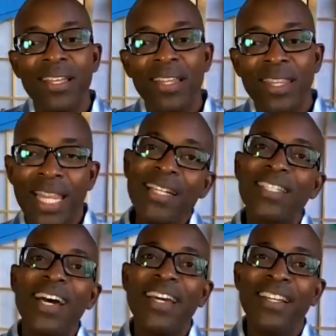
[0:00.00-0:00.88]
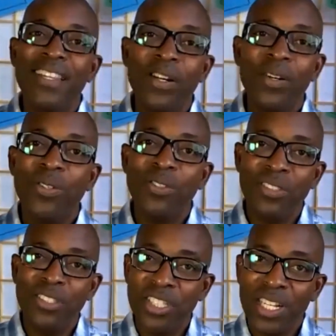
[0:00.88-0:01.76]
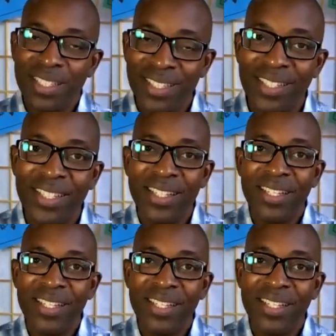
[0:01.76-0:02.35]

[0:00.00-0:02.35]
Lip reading: That's kind of the whole gist